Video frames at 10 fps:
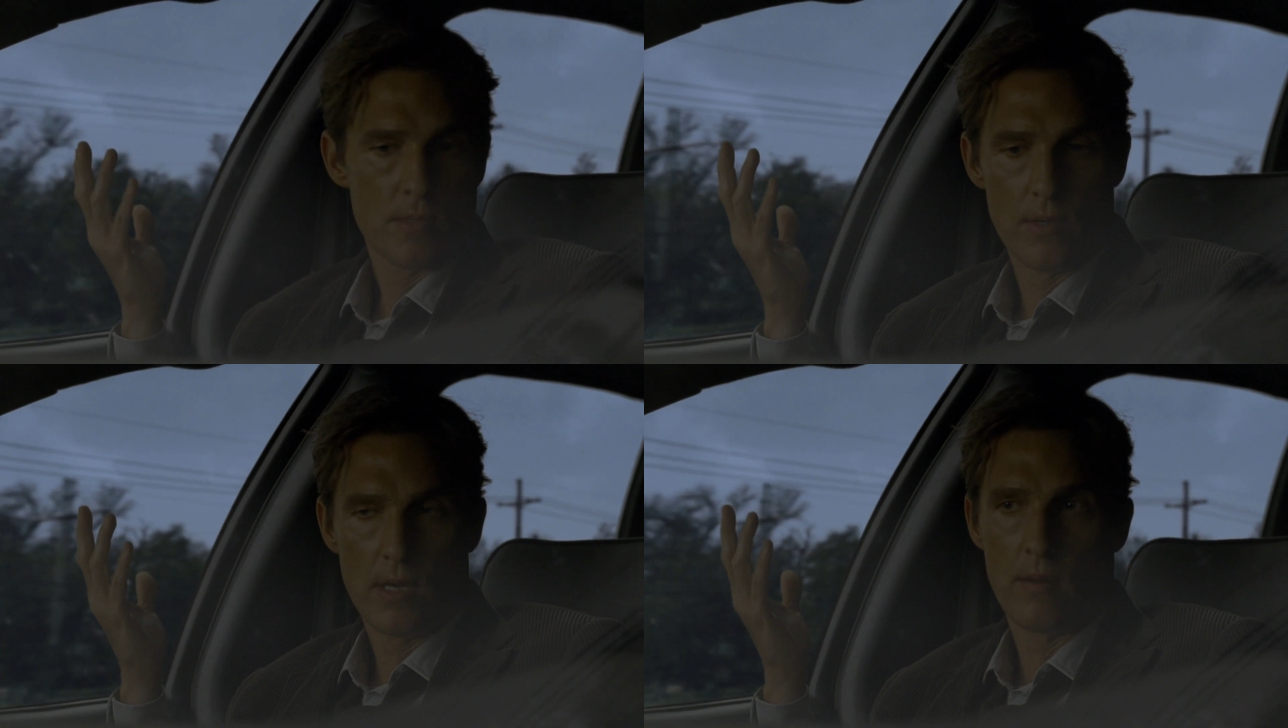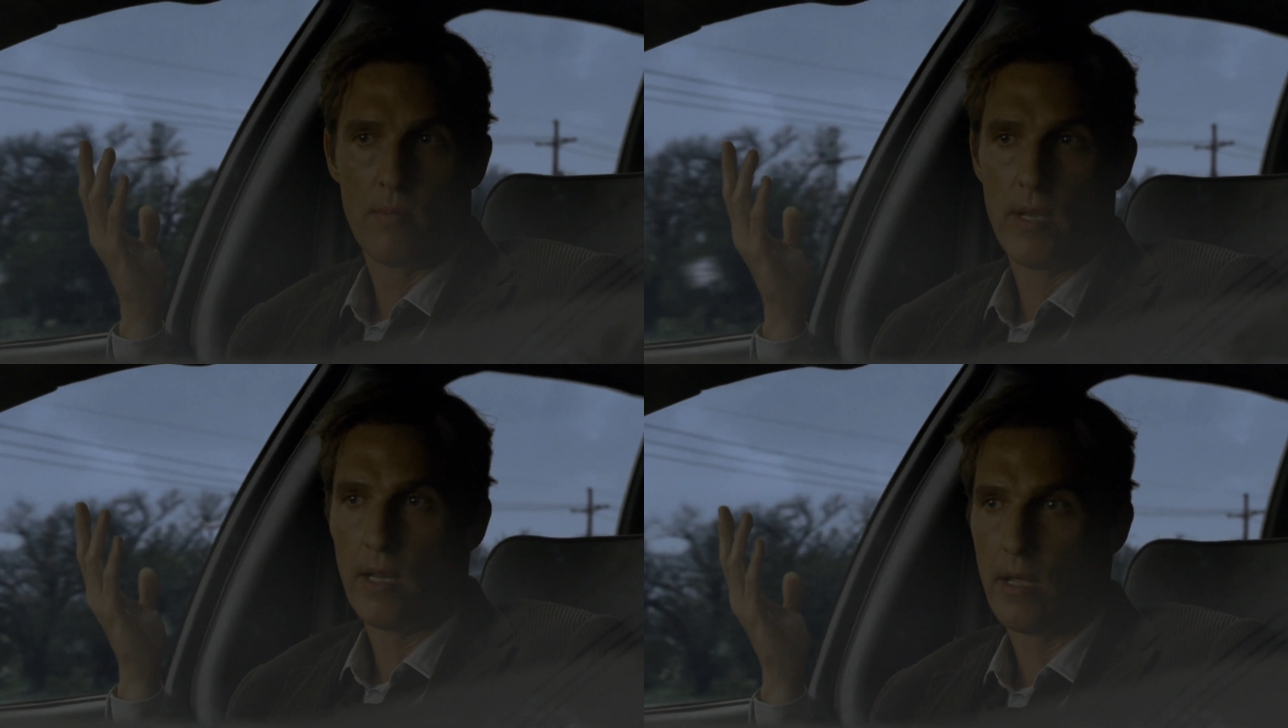not some kind of
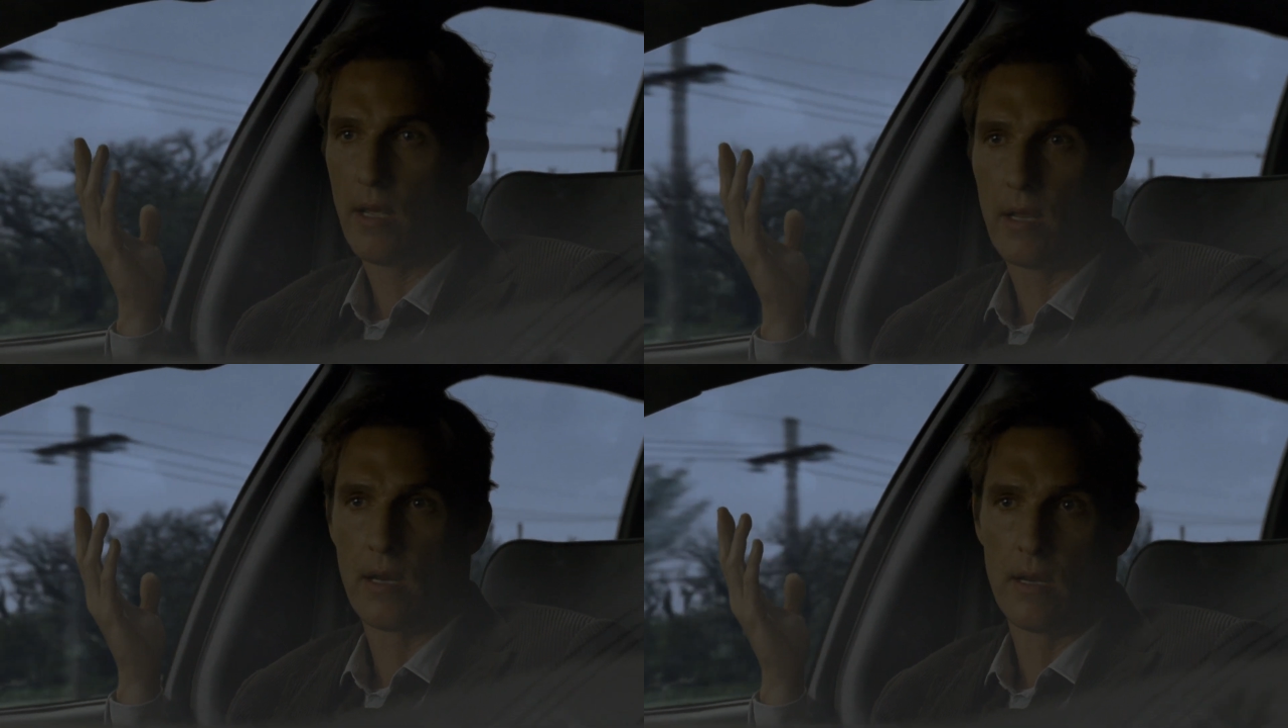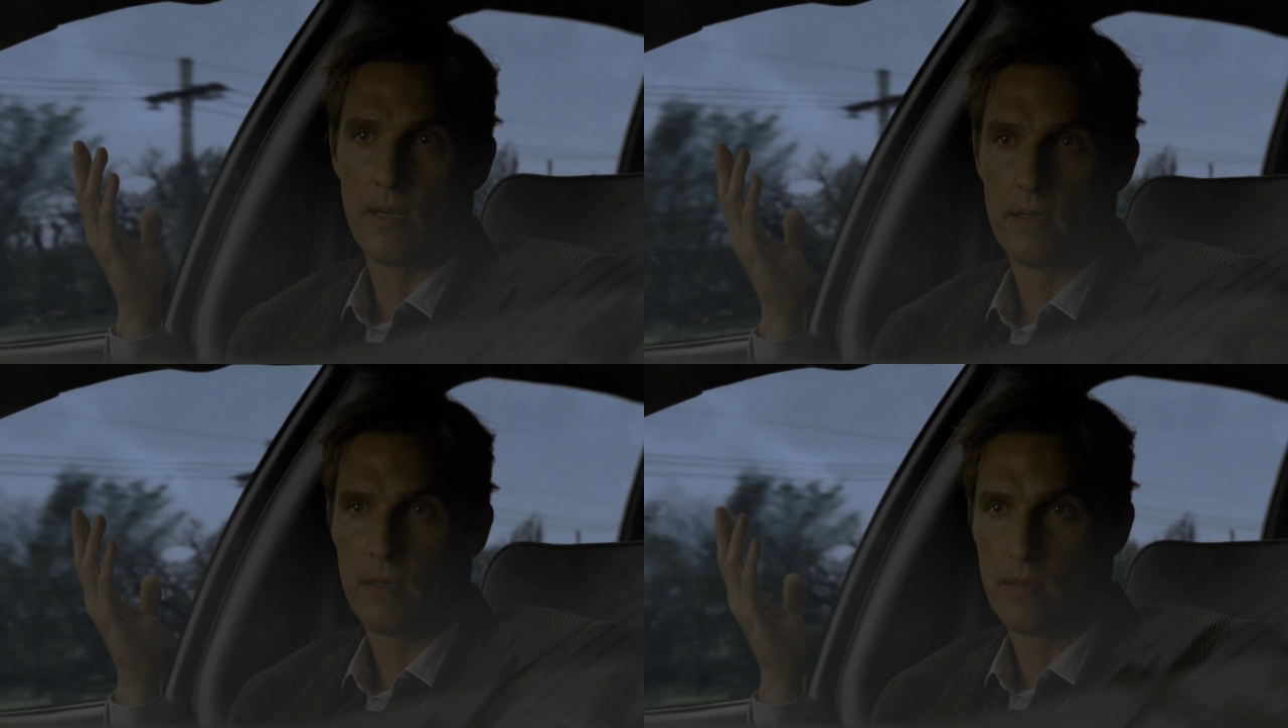maniac, I
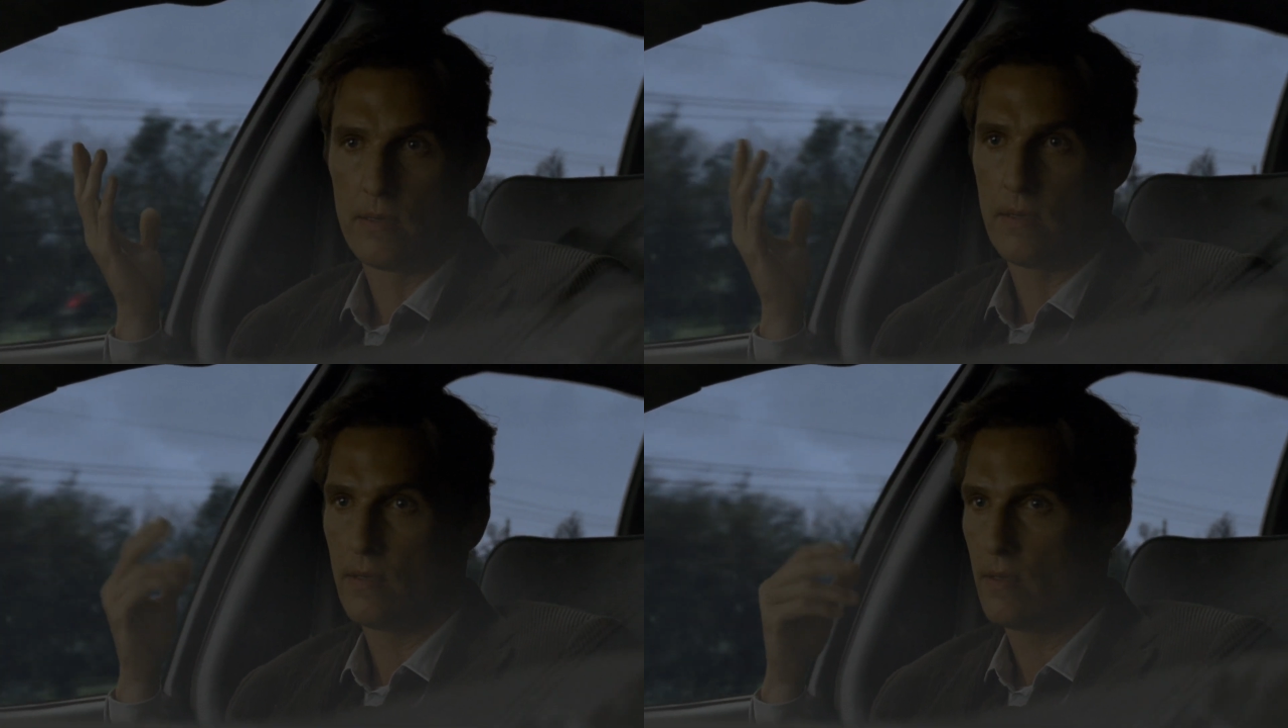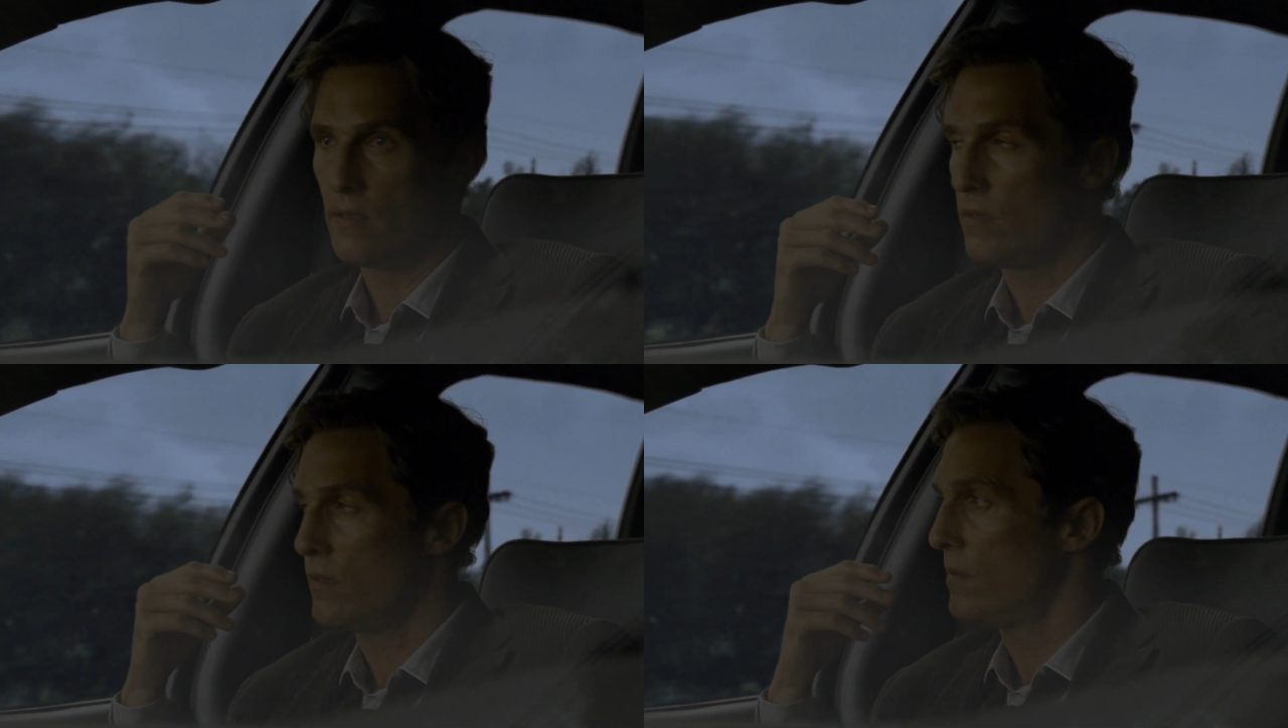
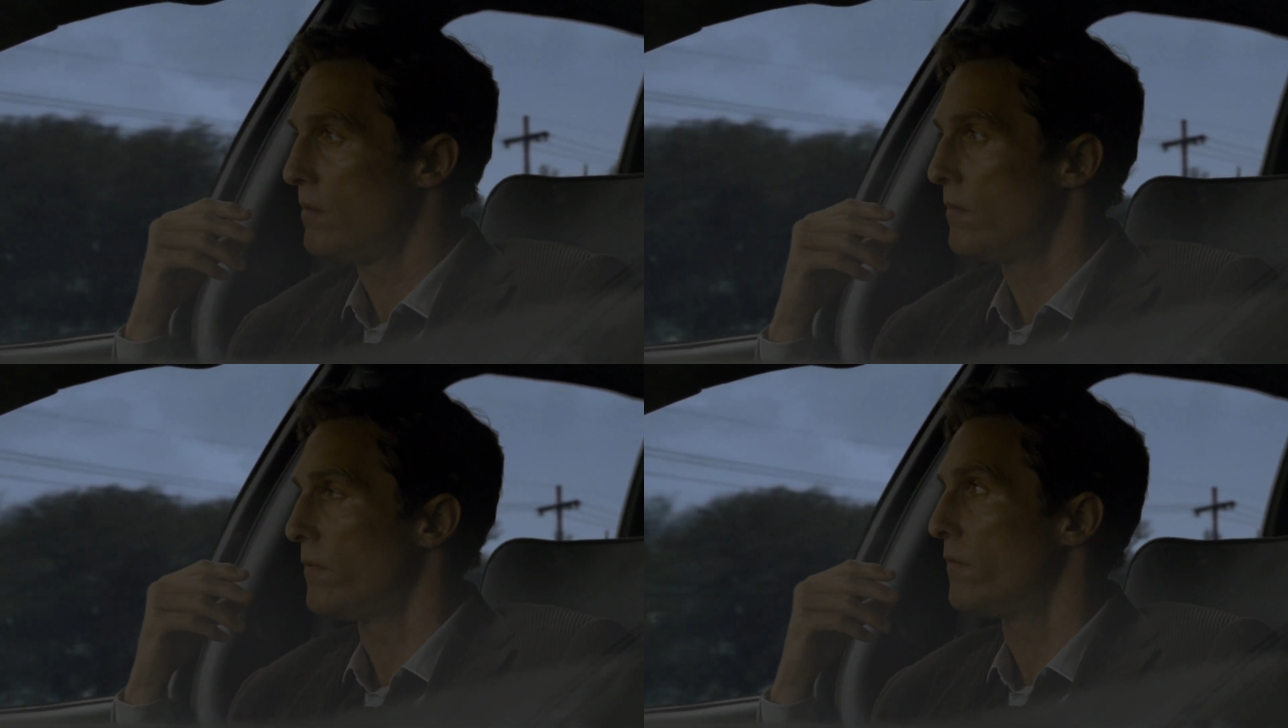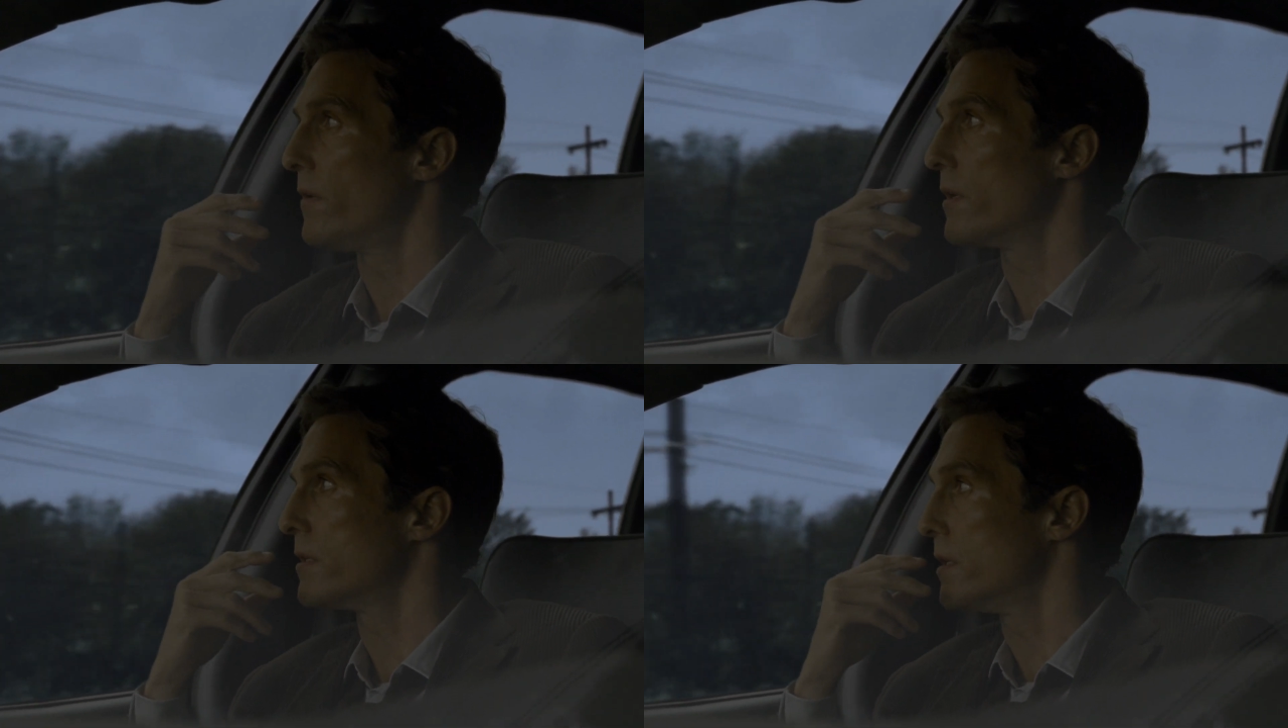ain't. For
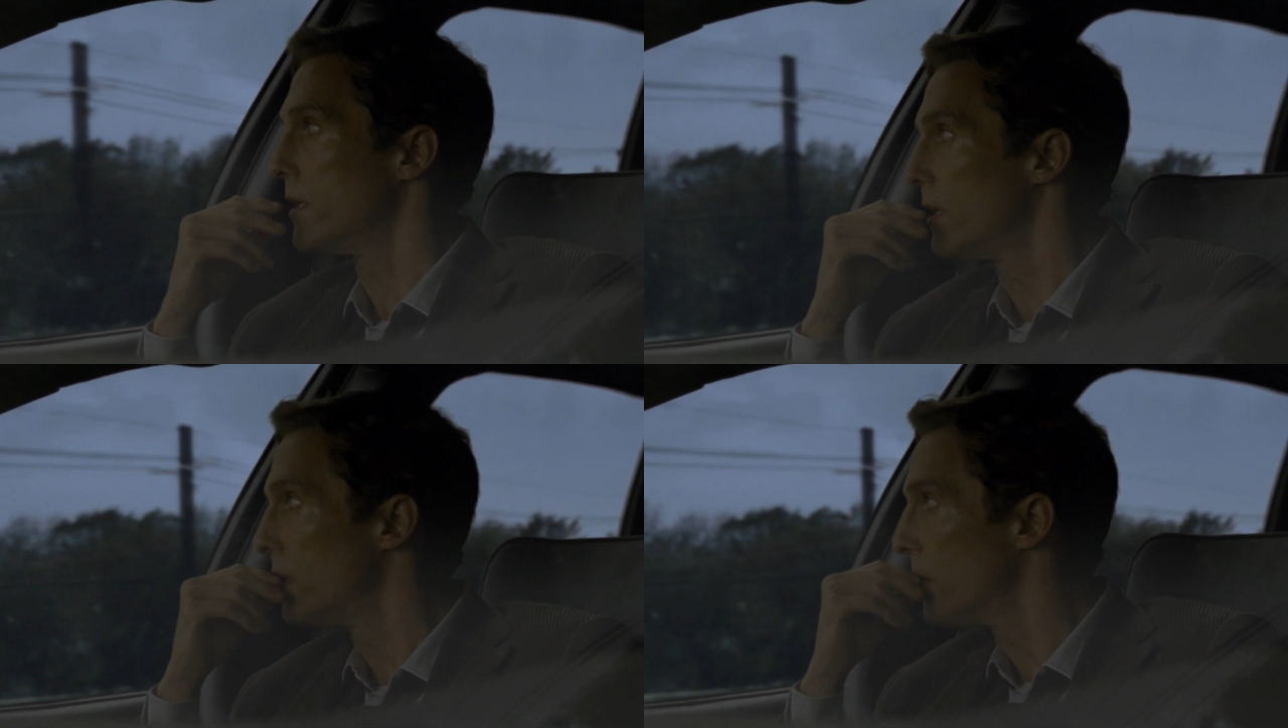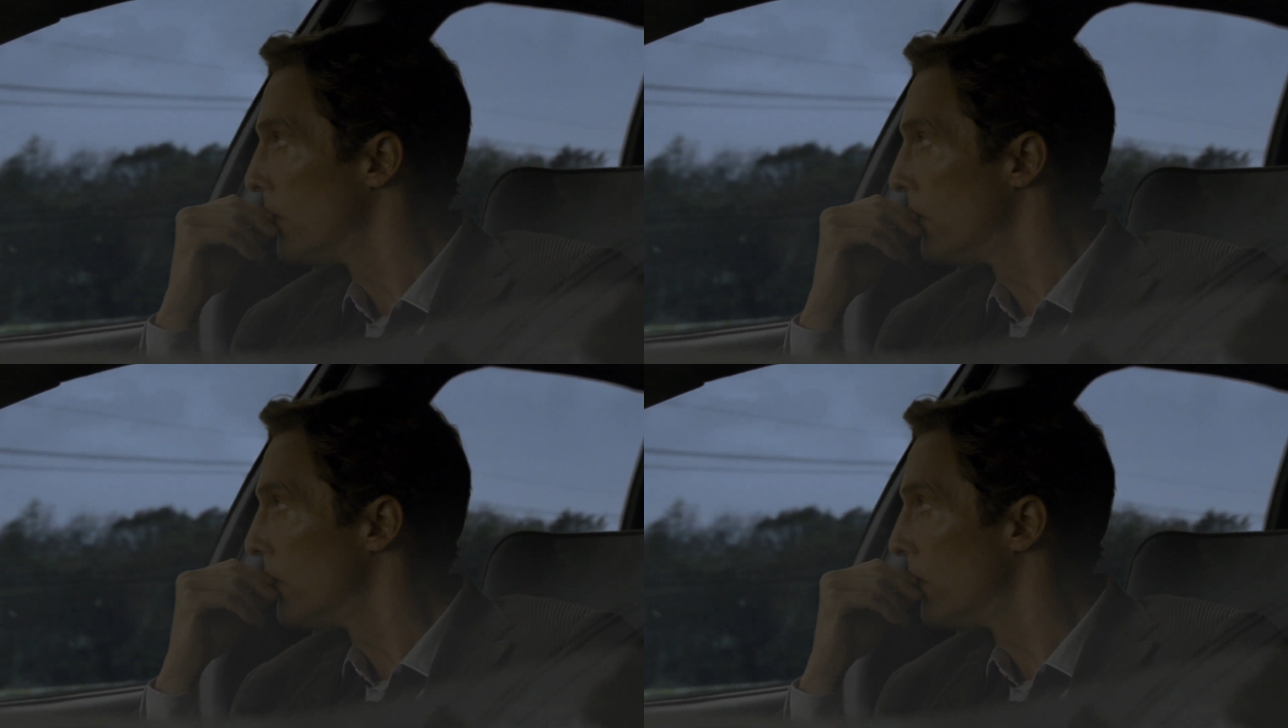fuck's sake.